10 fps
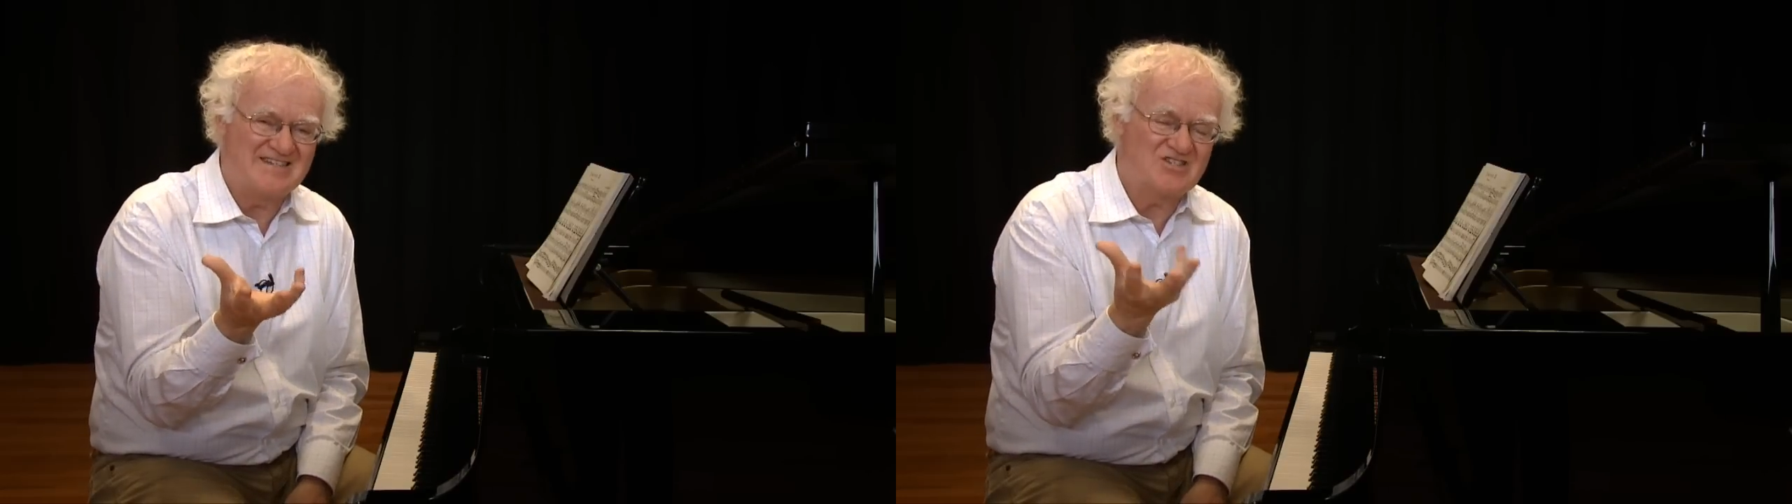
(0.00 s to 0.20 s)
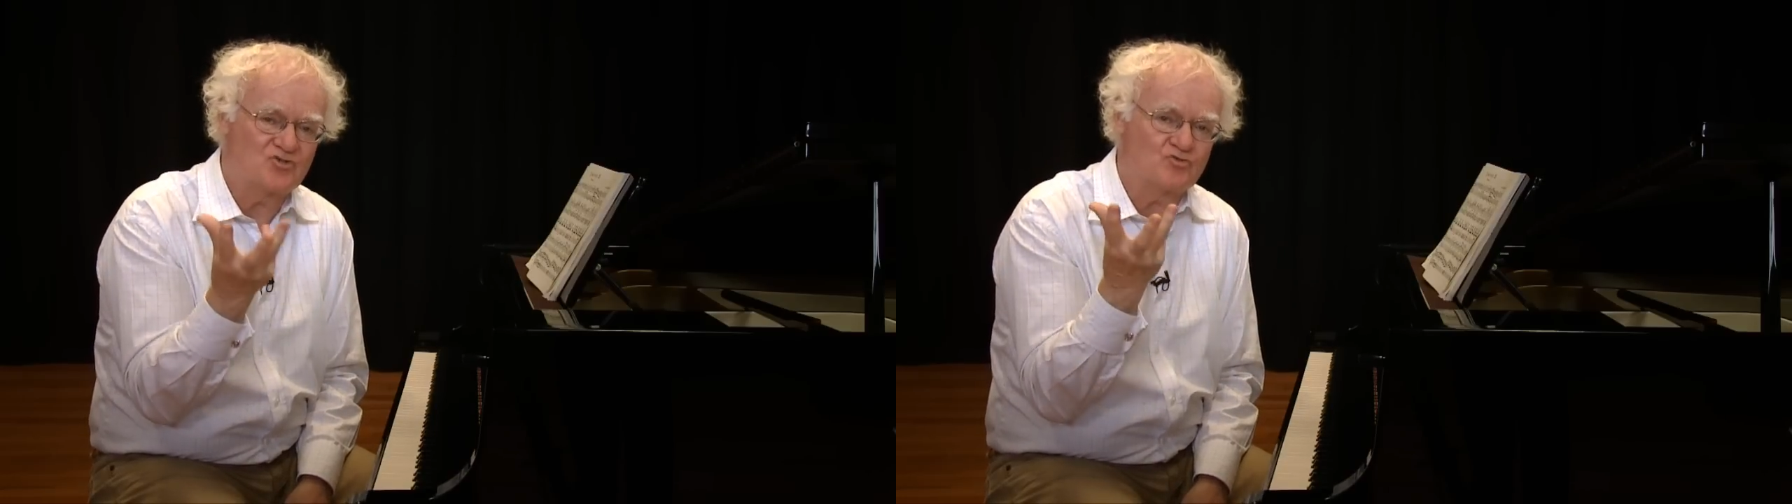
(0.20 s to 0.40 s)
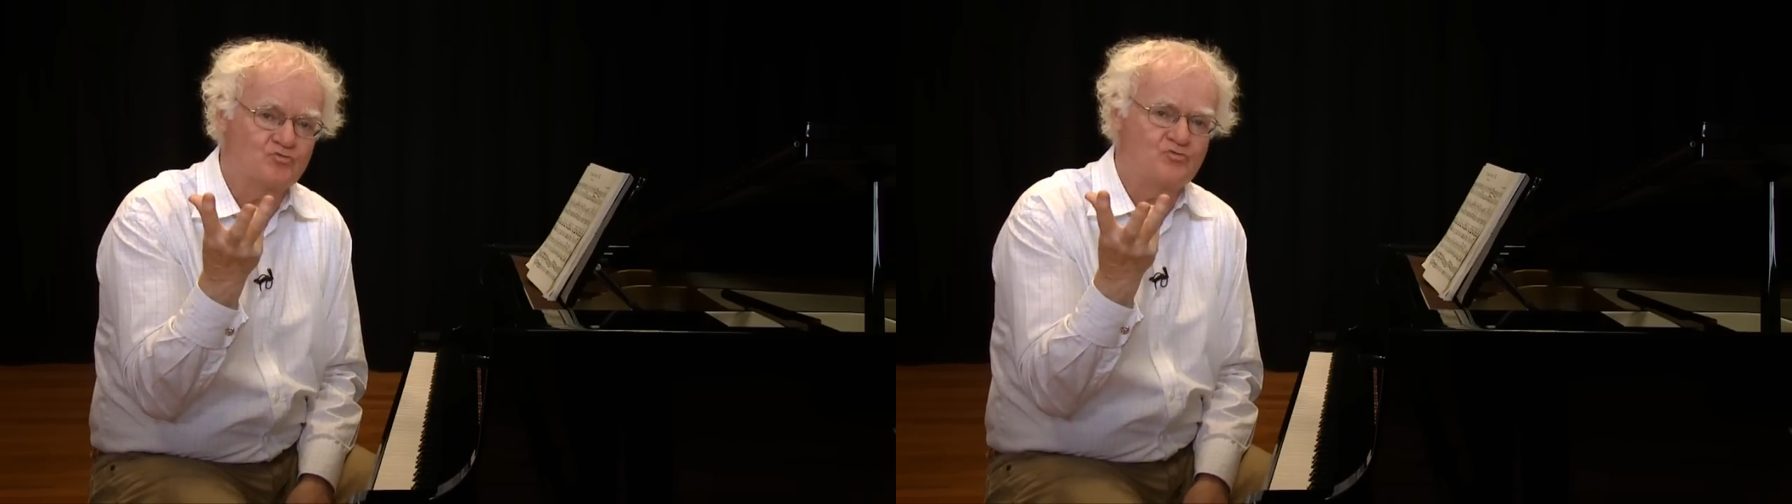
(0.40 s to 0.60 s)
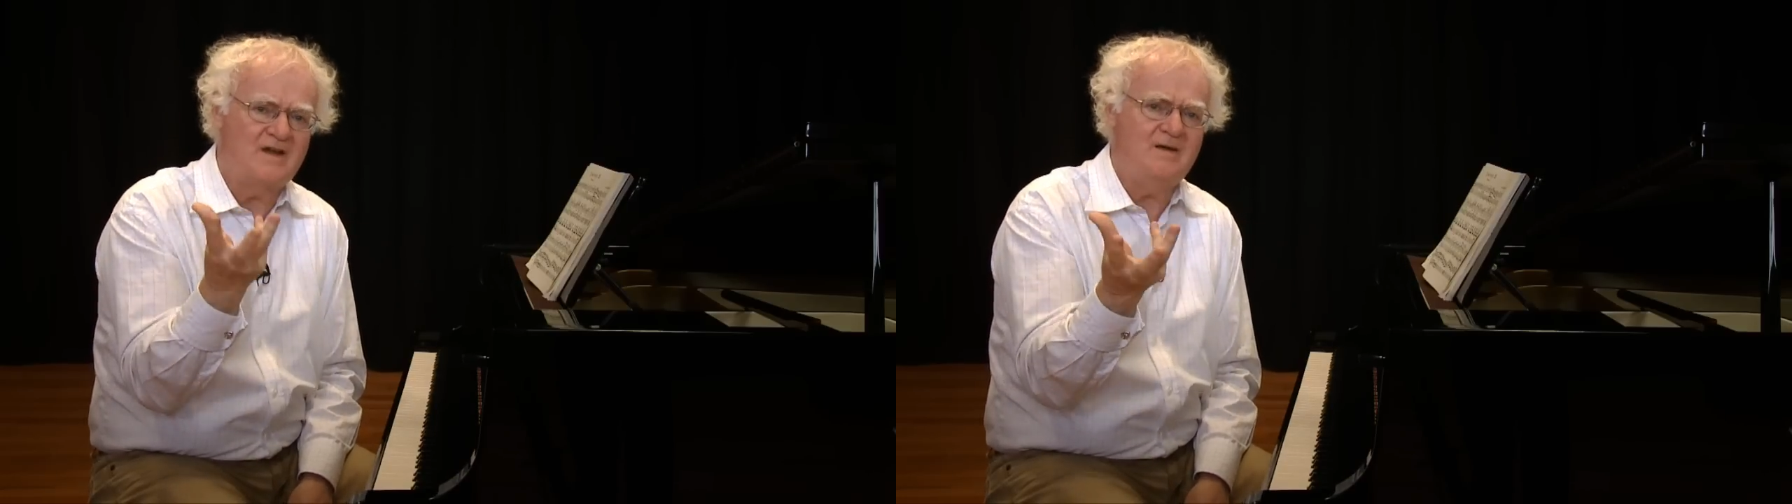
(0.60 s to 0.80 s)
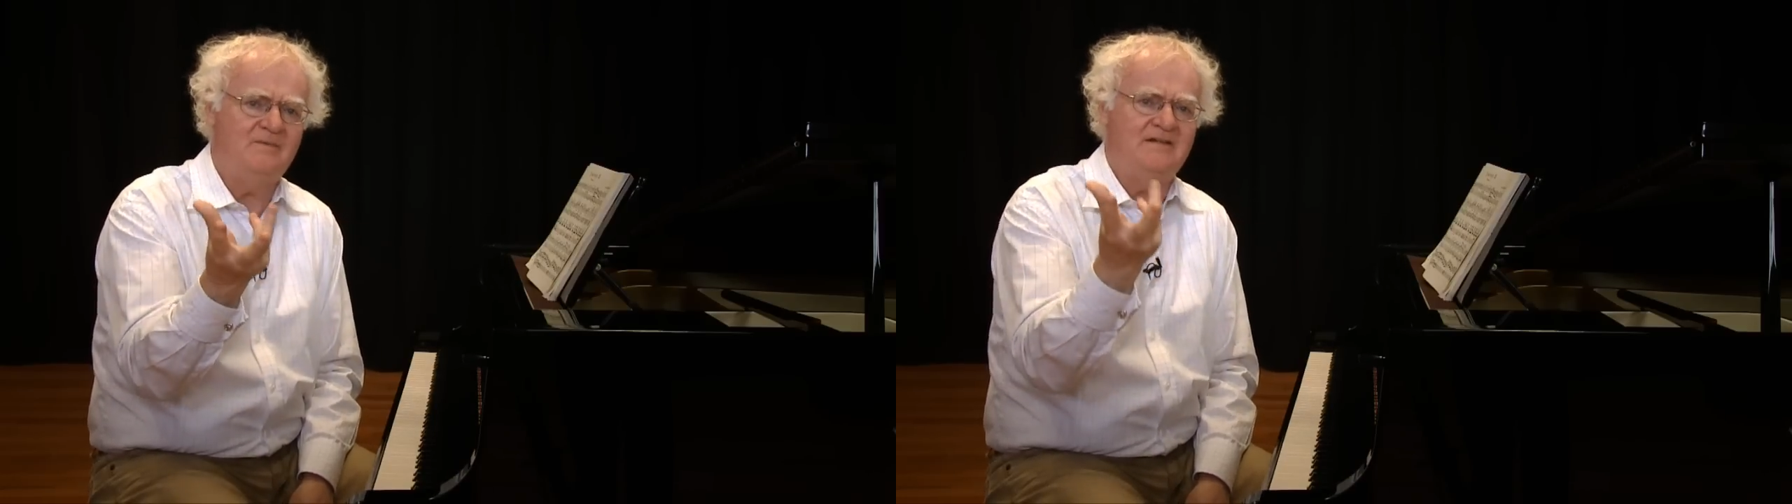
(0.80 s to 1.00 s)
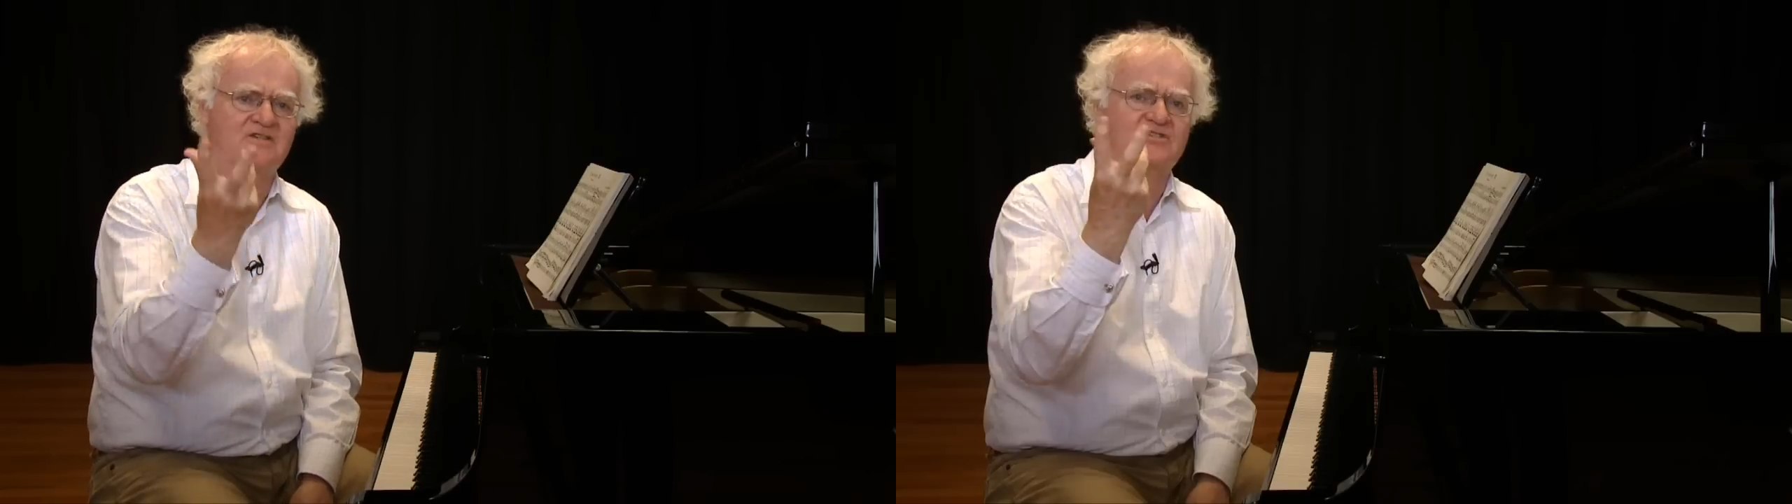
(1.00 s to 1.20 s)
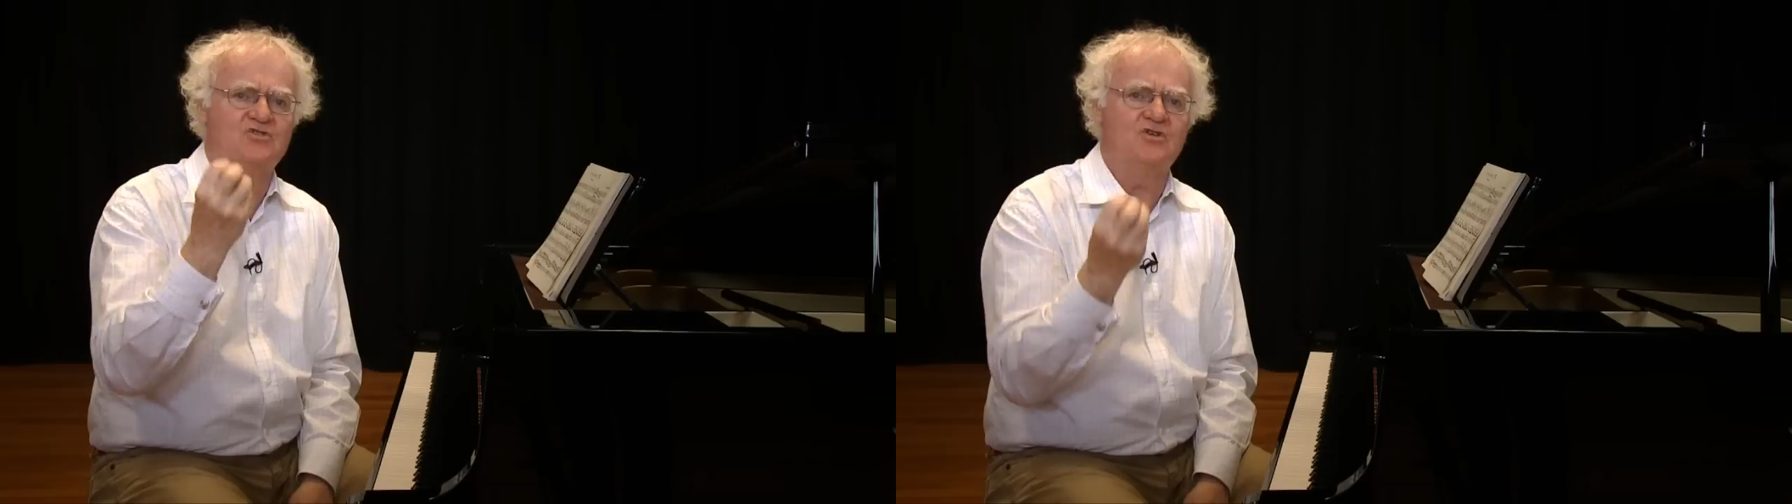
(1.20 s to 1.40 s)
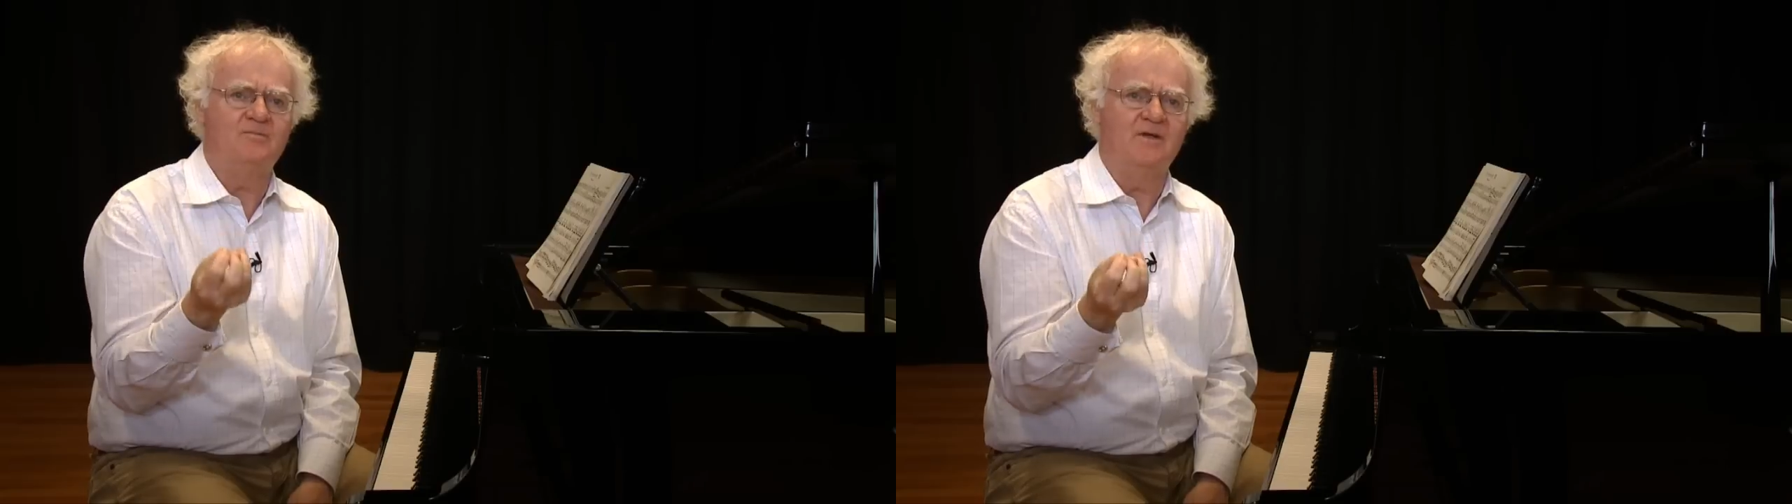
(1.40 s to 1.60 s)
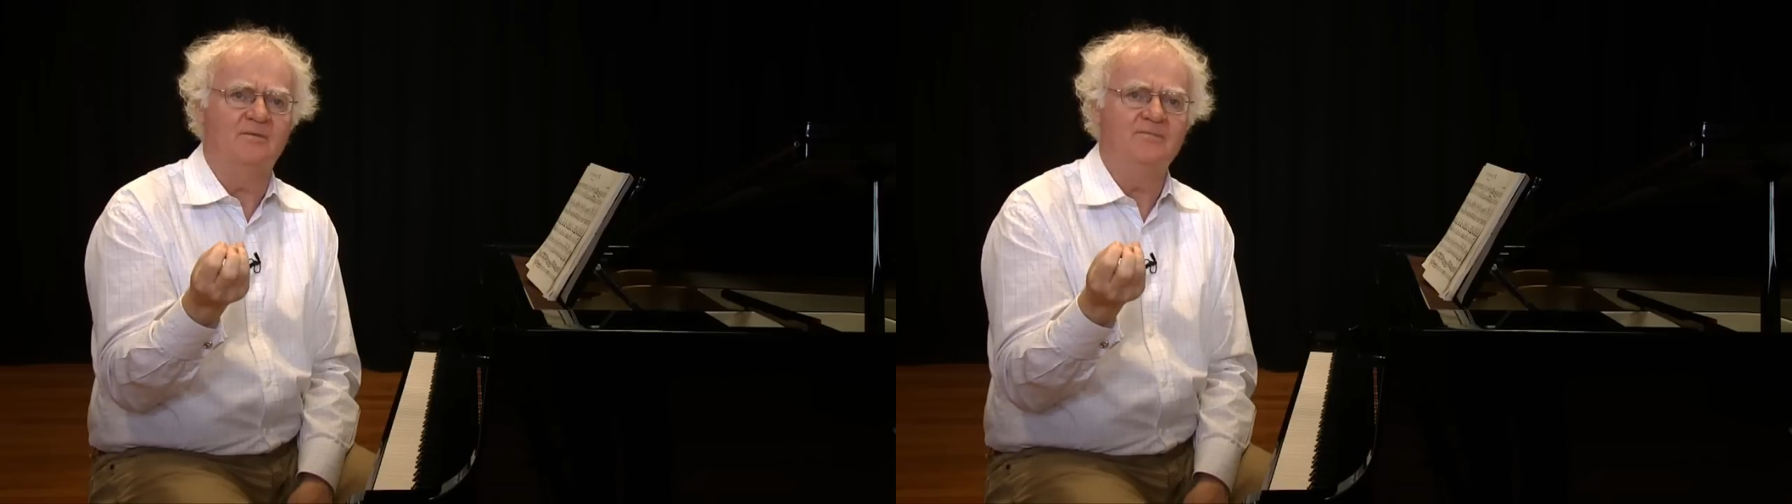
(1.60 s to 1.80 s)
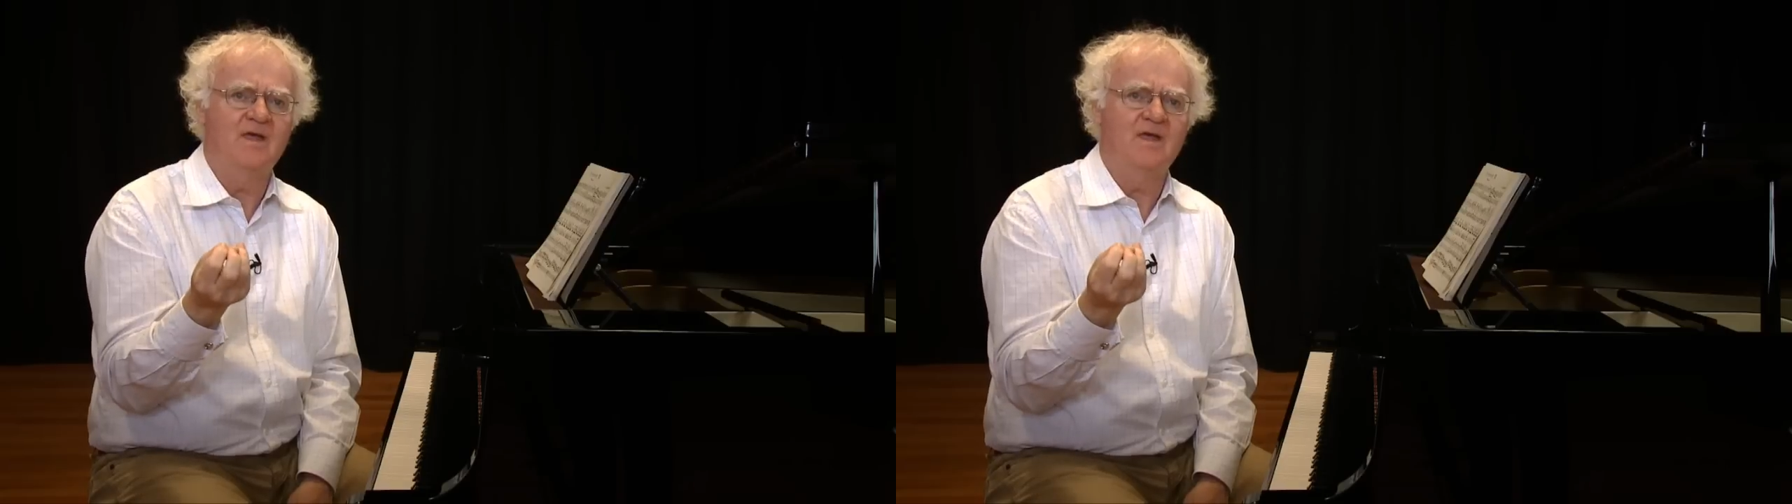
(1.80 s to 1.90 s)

extremely disturbing.